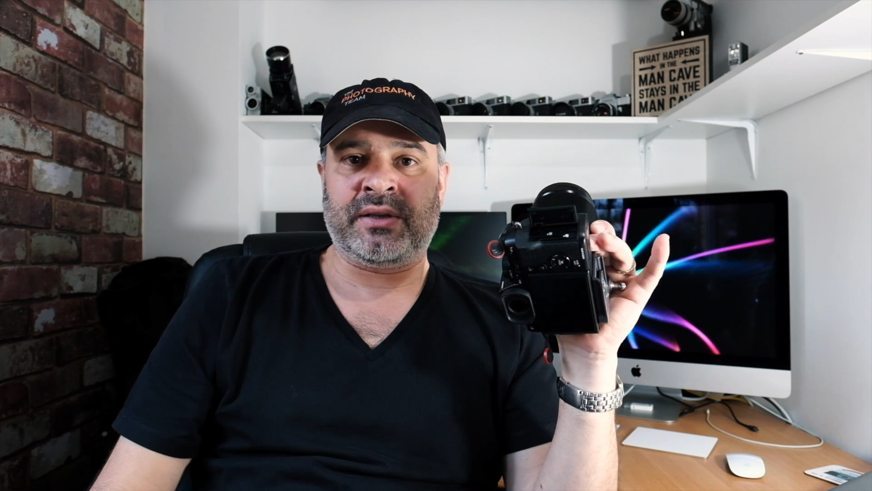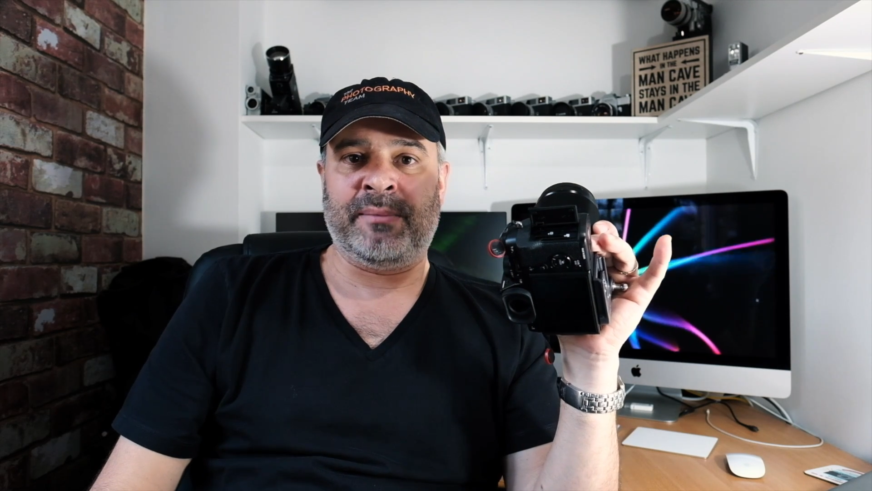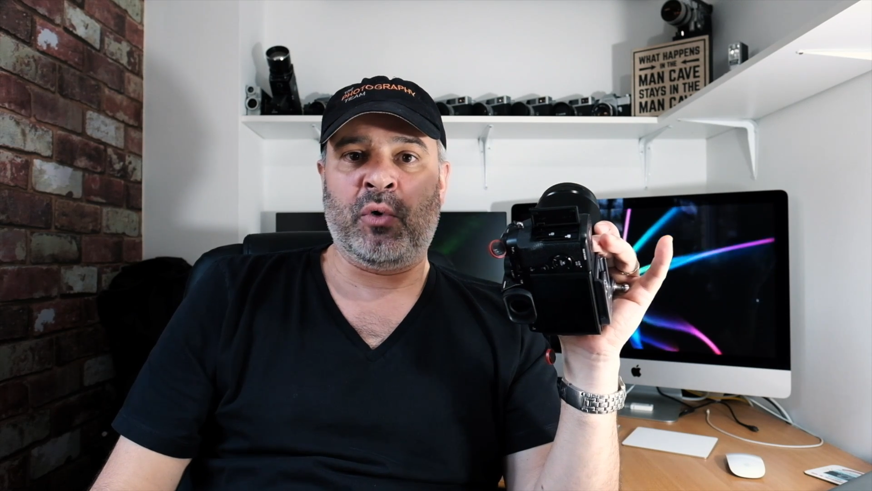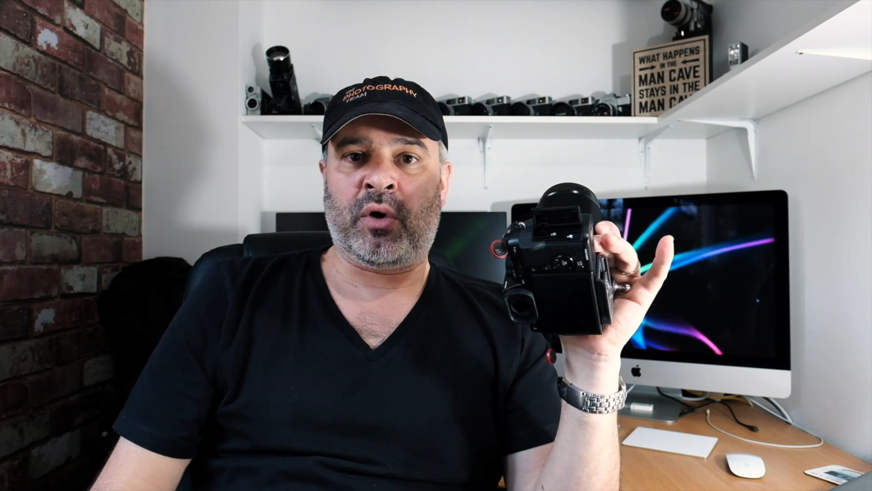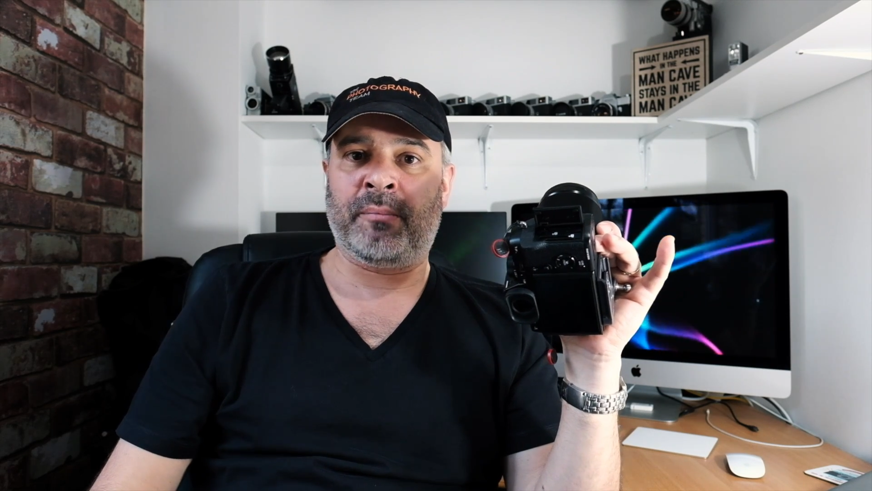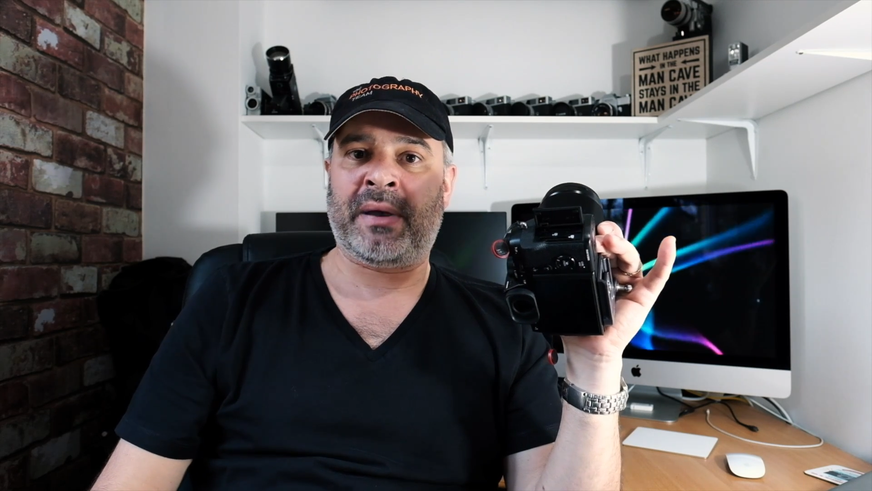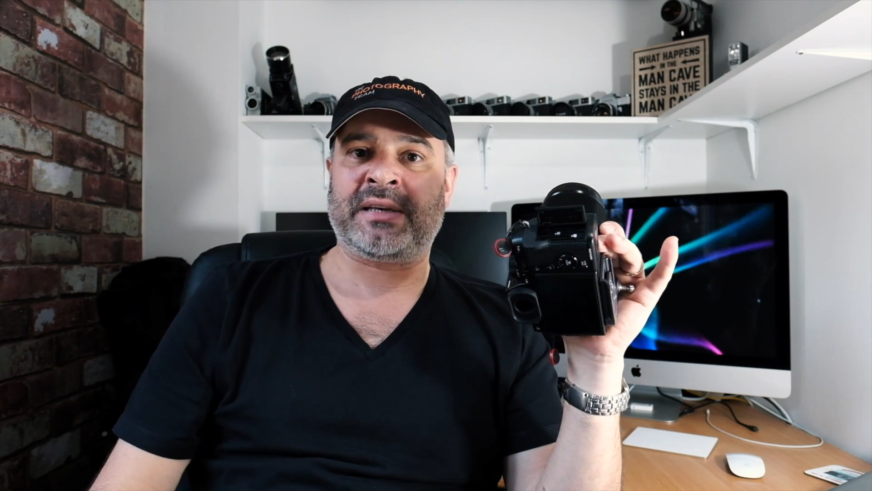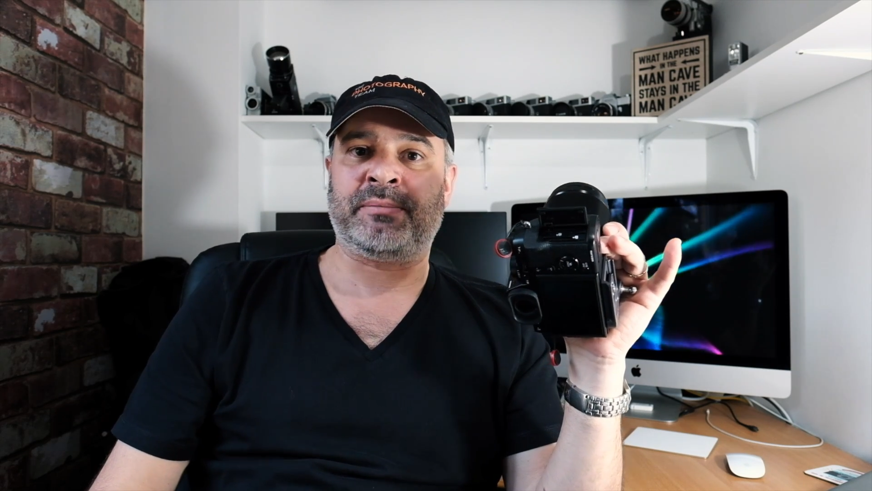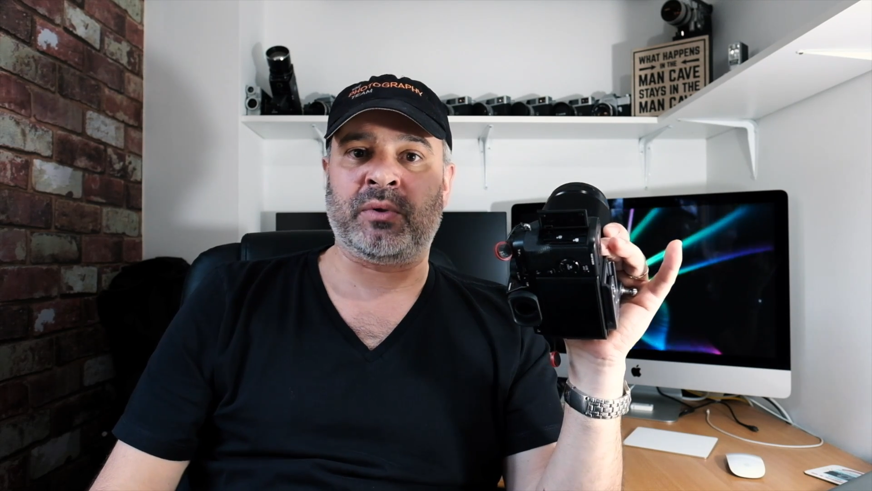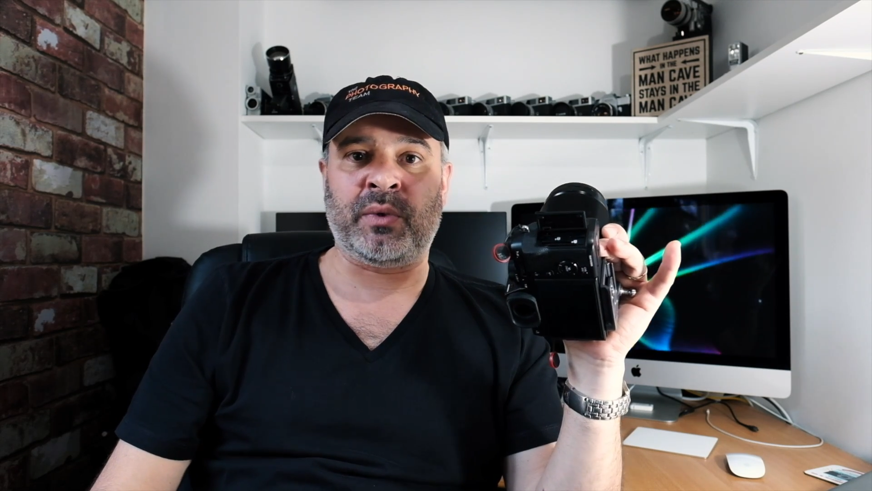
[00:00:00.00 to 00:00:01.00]
they're more
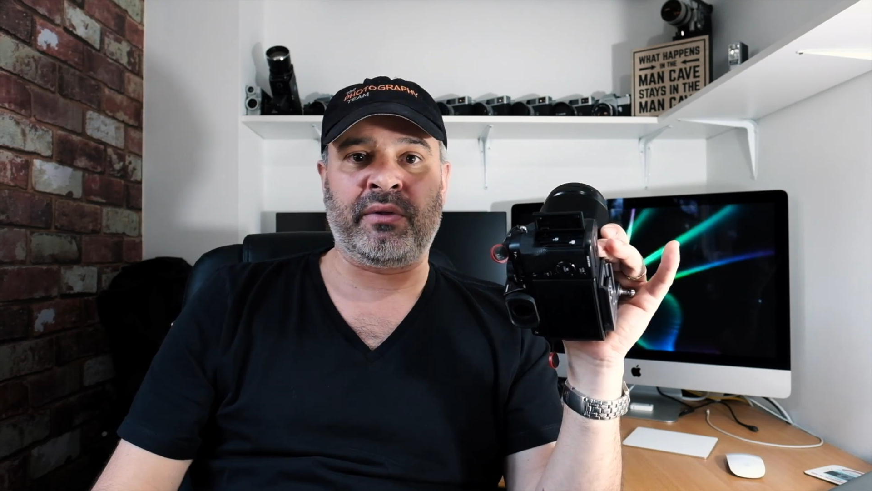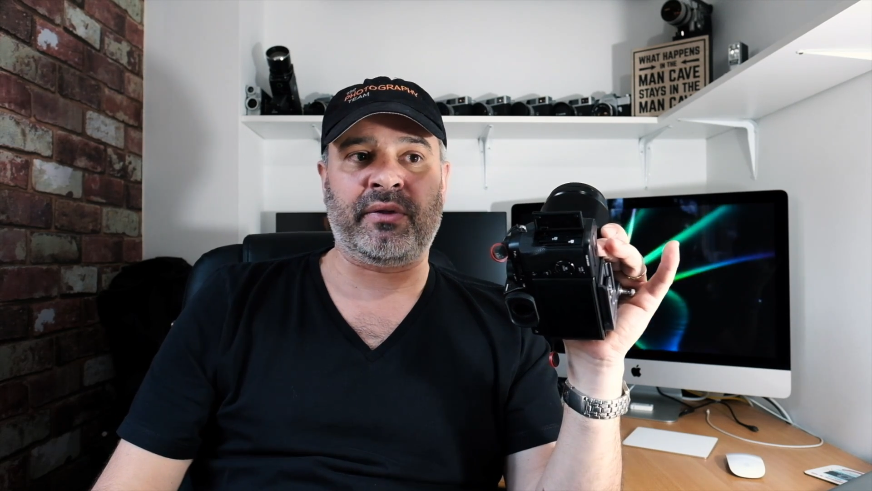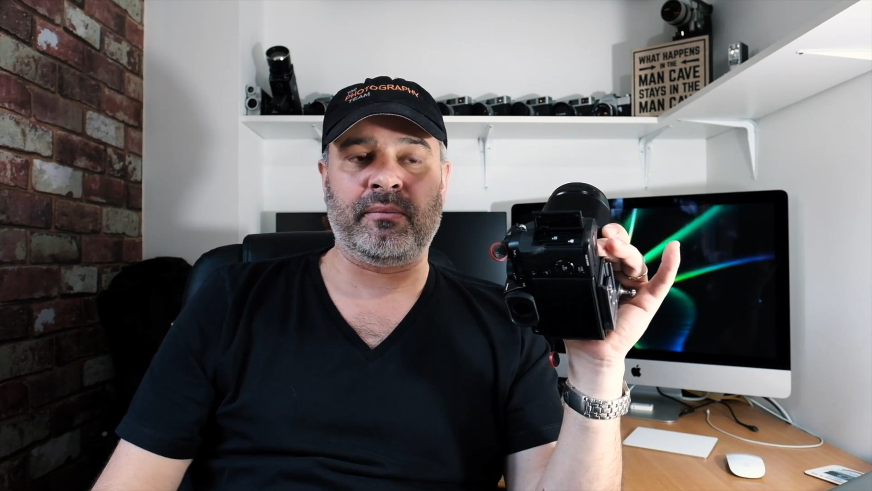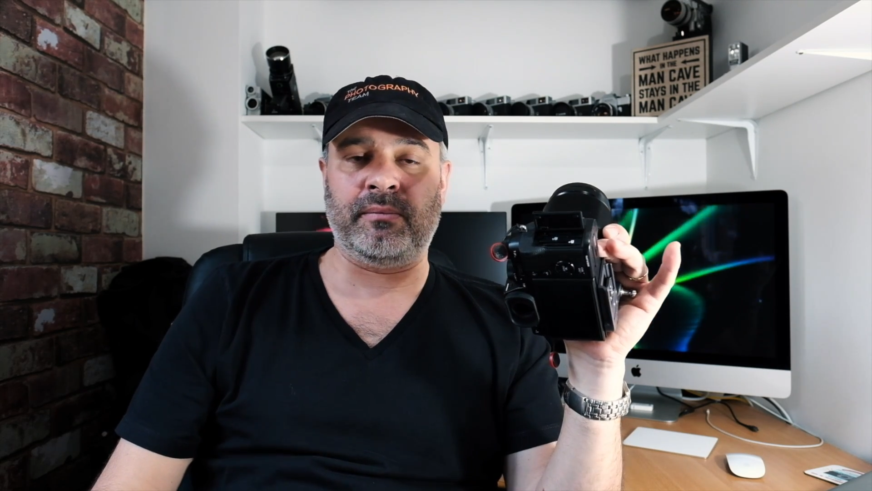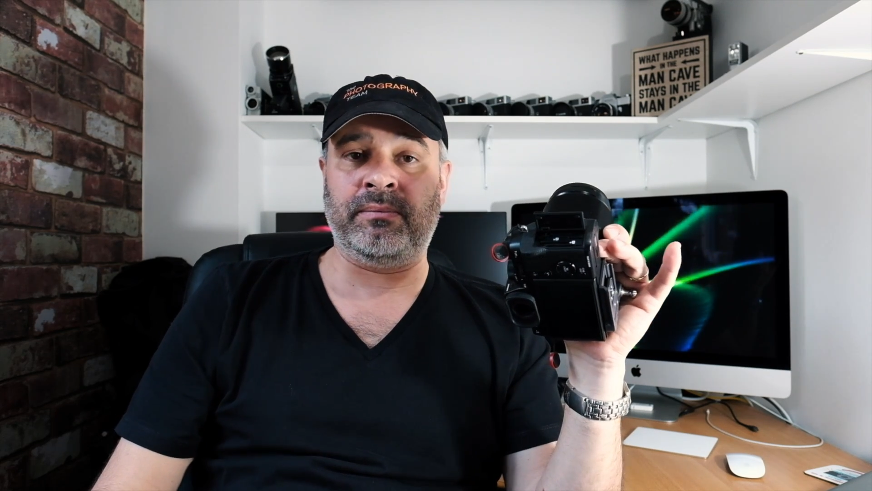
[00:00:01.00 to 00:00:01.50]
compatible with